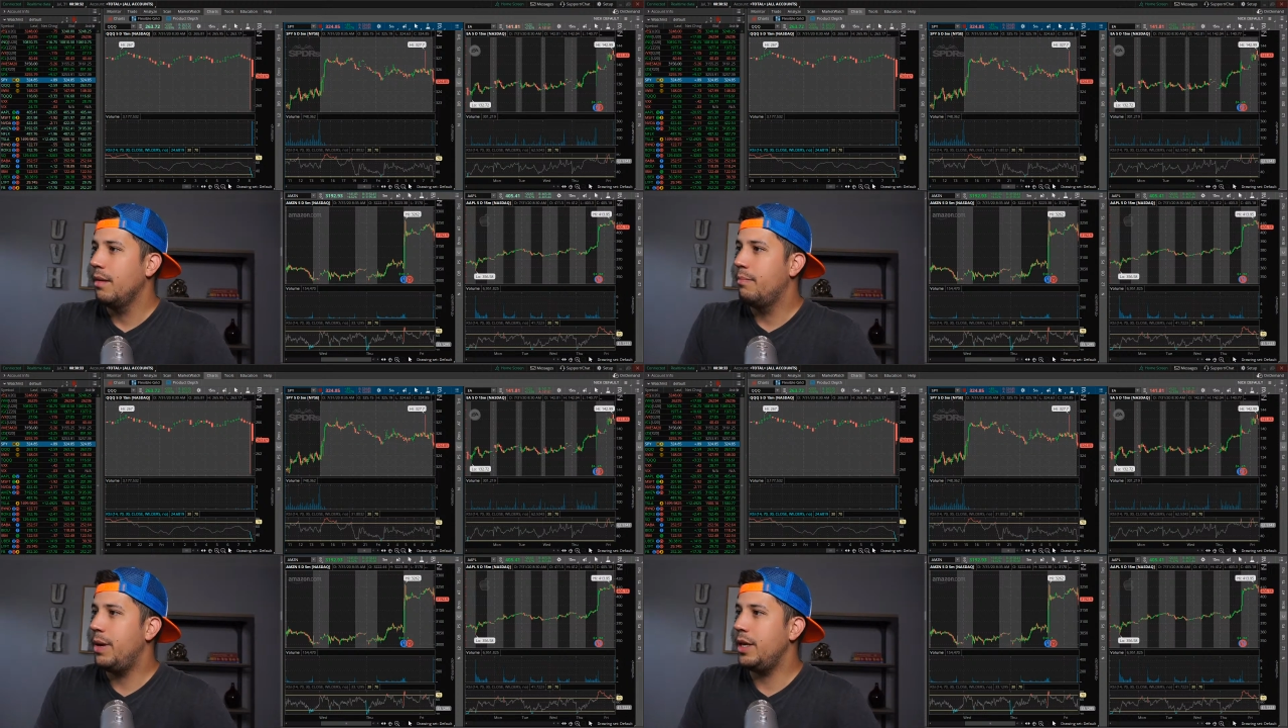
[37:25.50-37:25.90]

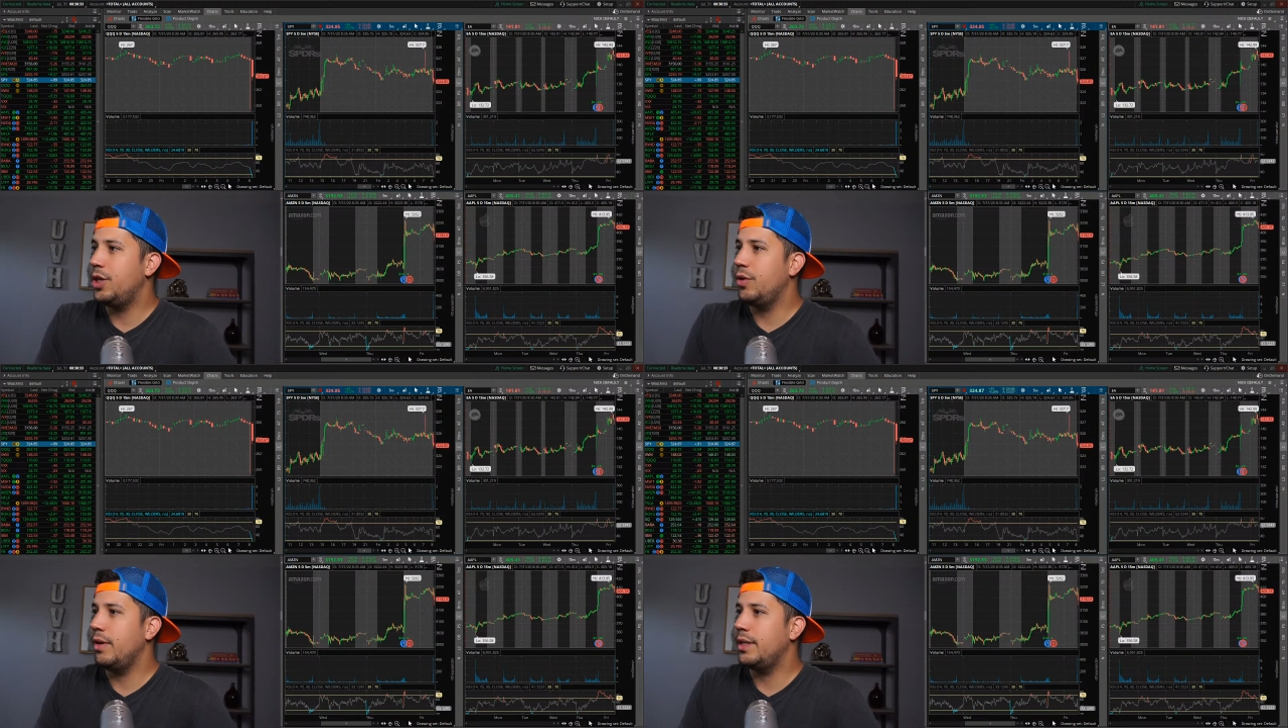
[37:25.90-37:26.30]

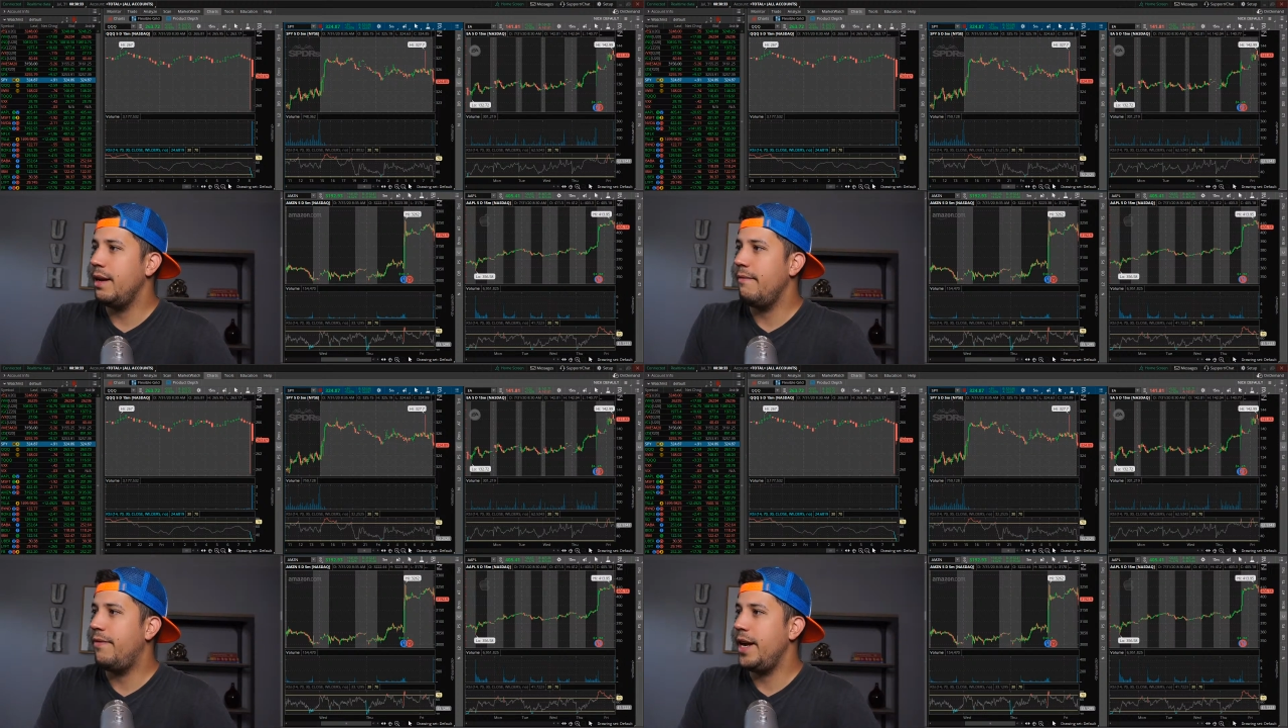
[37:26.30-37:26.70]
Pinterest
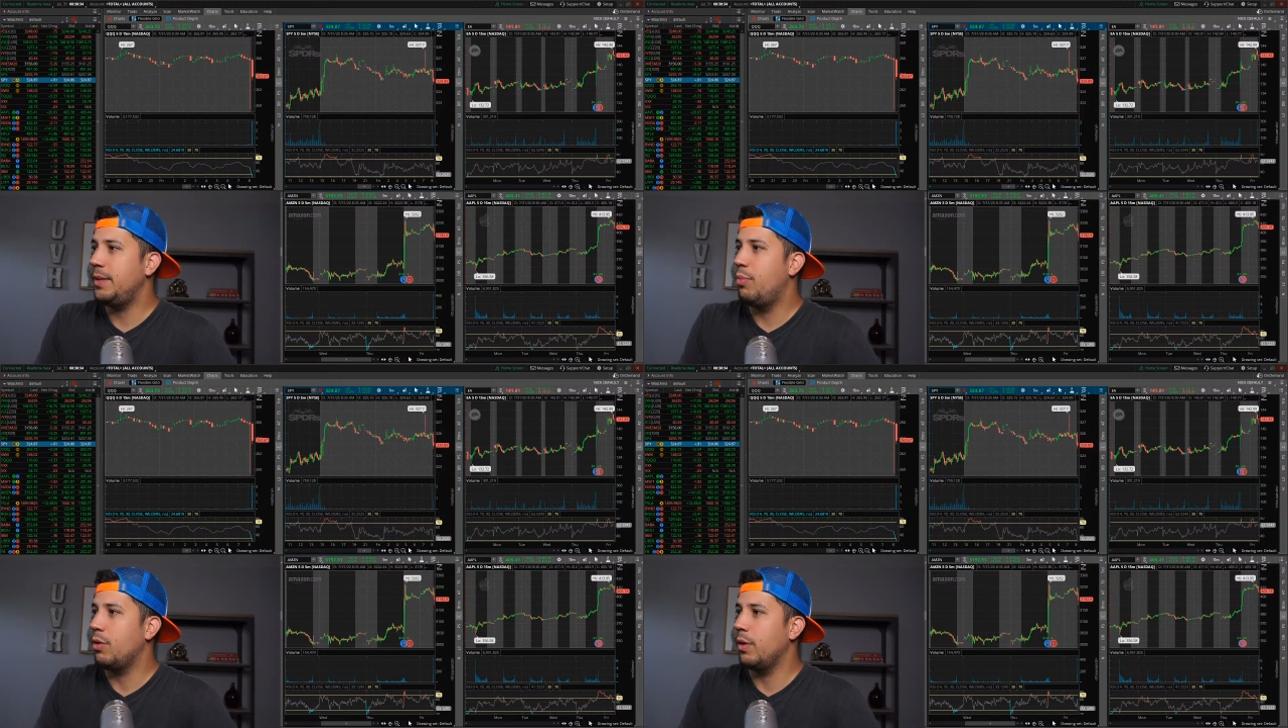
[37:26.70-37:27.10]
and
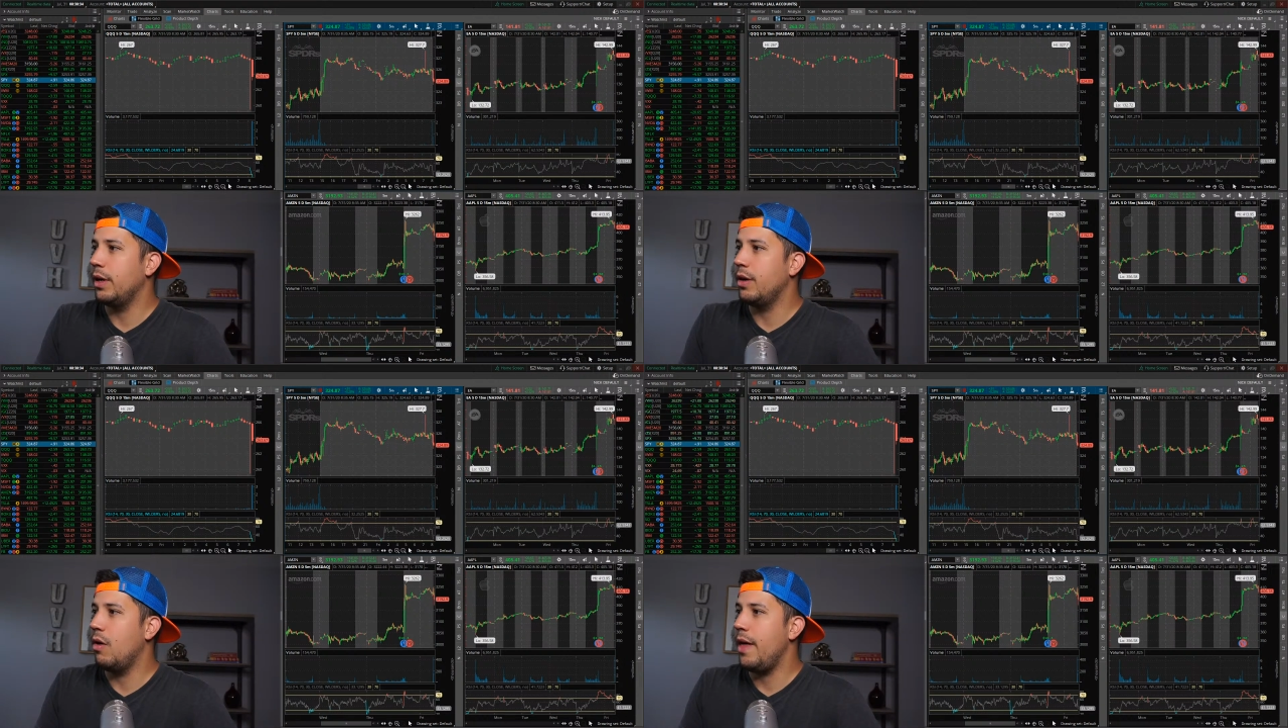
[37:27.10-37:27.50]
Facebook were going
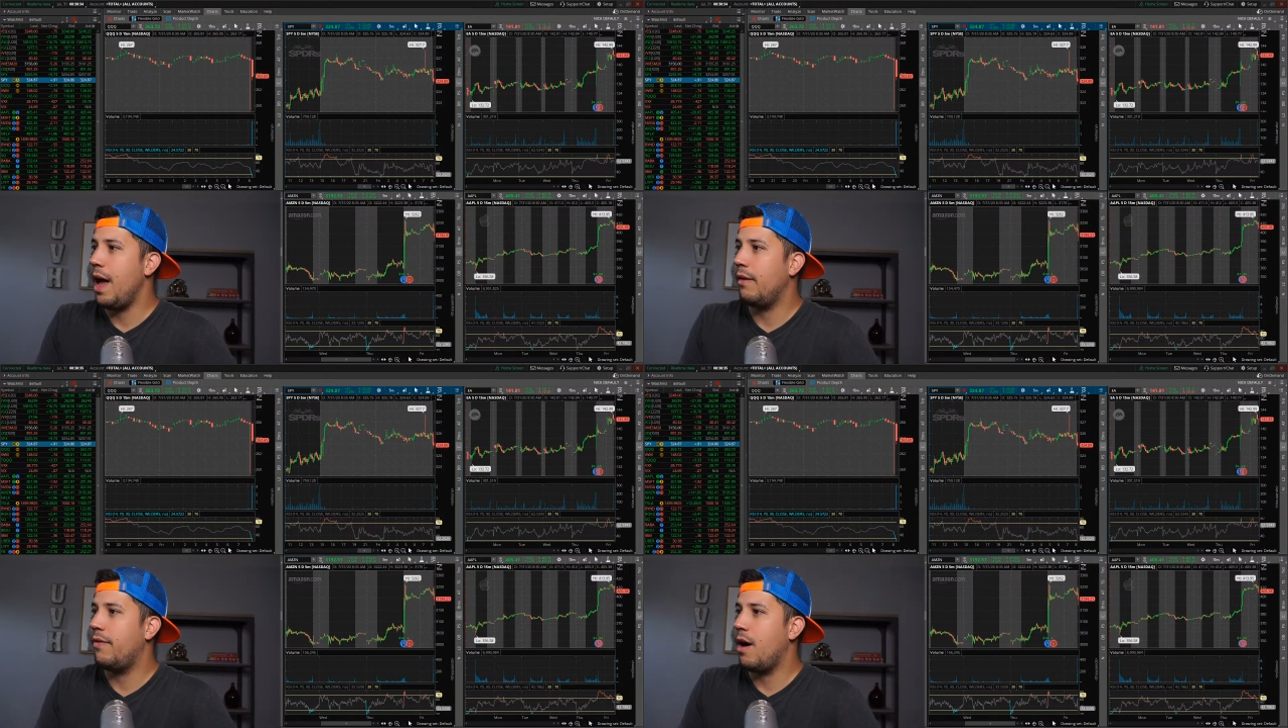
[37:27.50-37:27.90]
to go
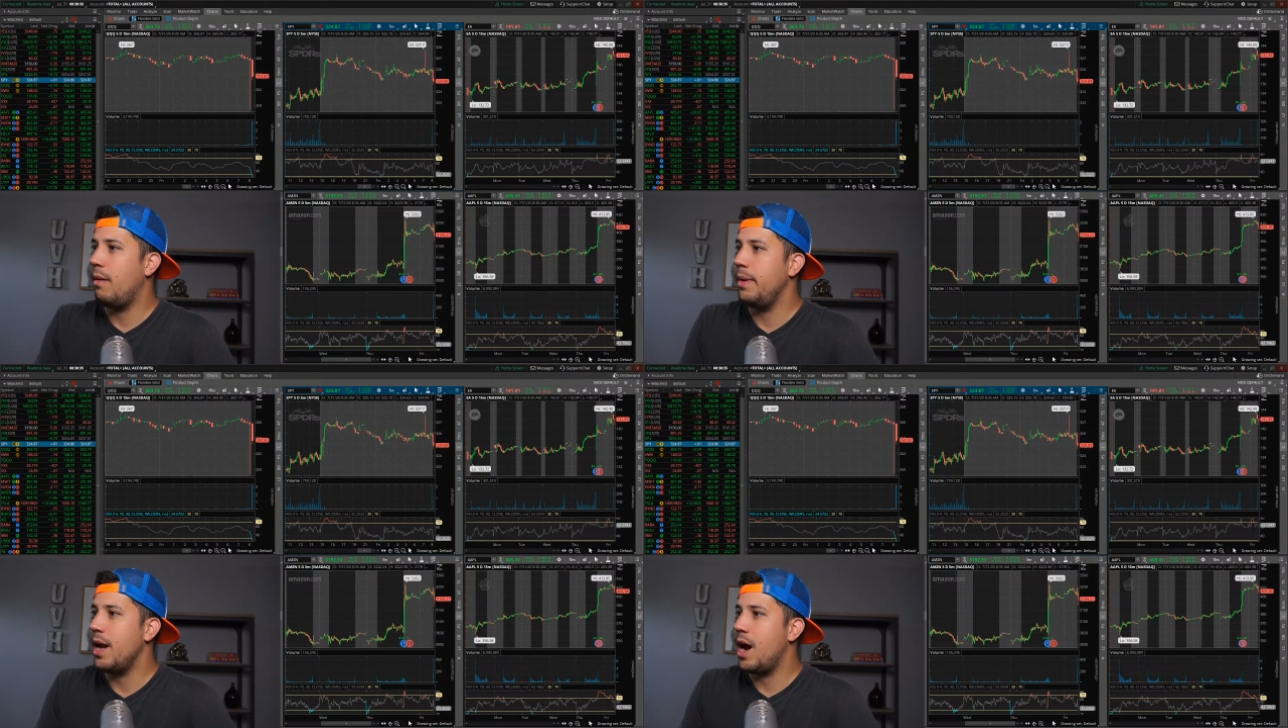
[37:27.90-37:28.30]
that far
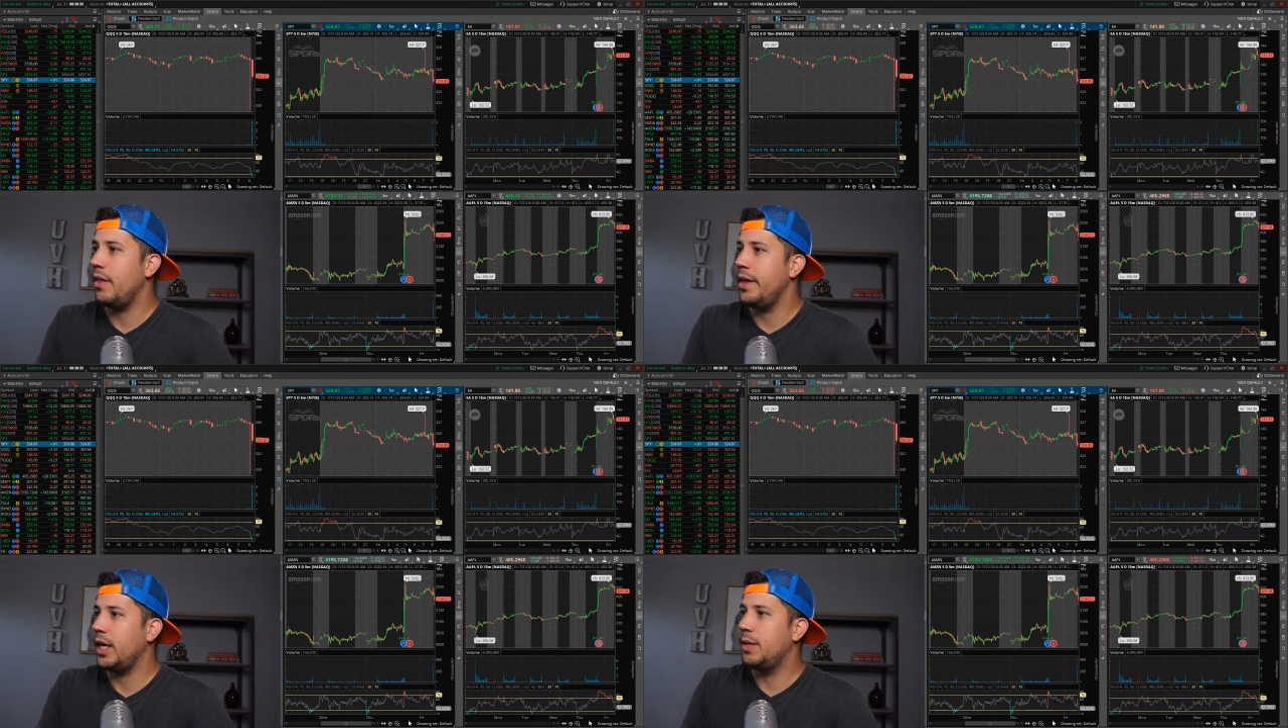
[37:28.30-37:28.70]

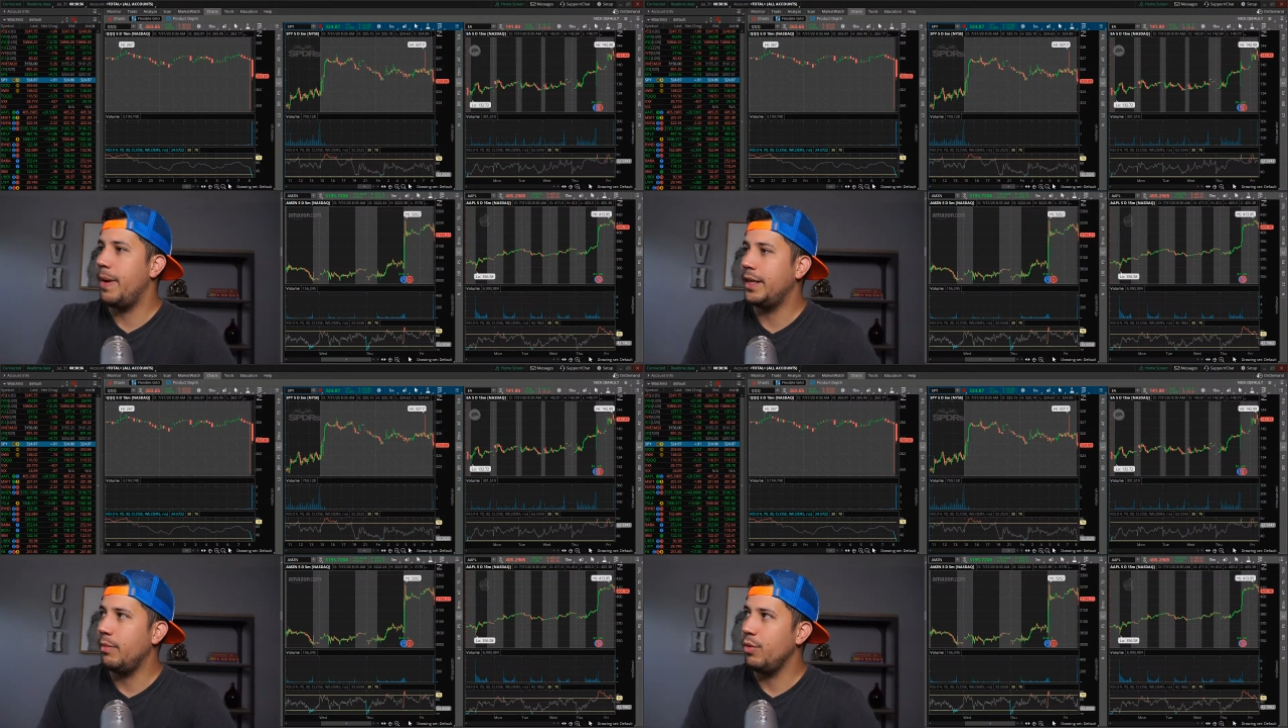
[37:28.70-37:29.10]
beyond the
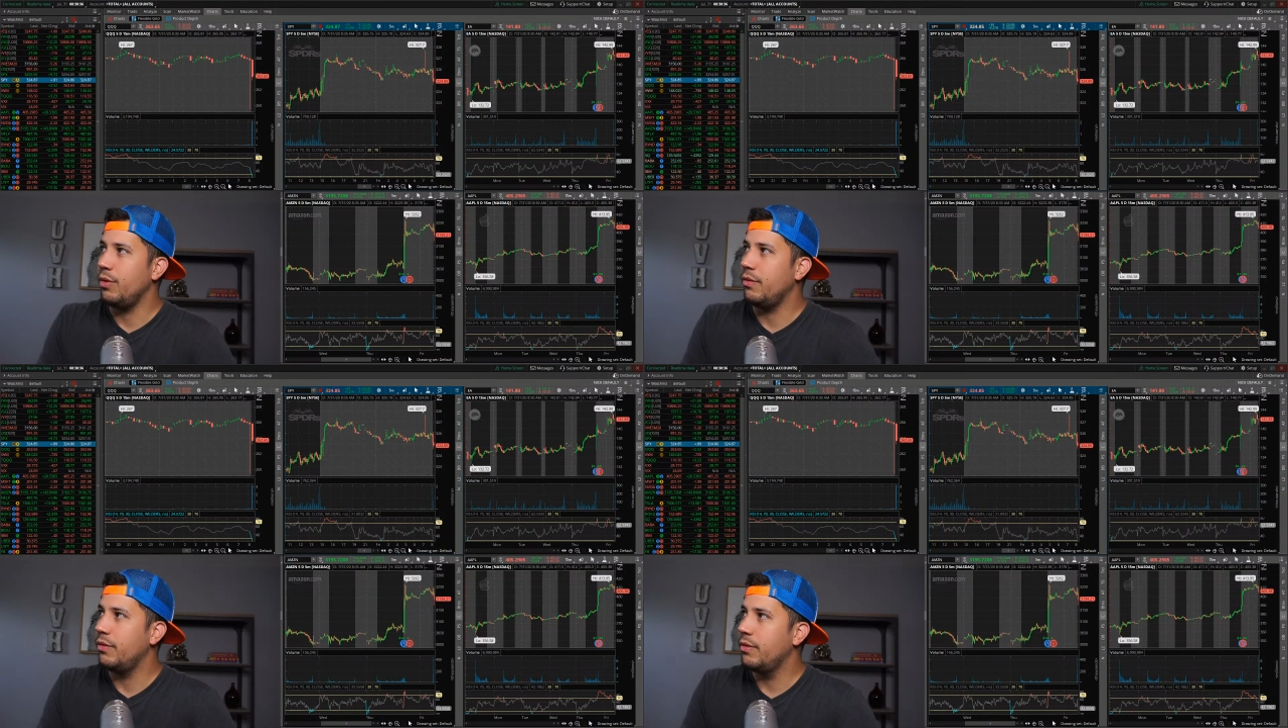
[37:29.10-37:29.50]
expected move.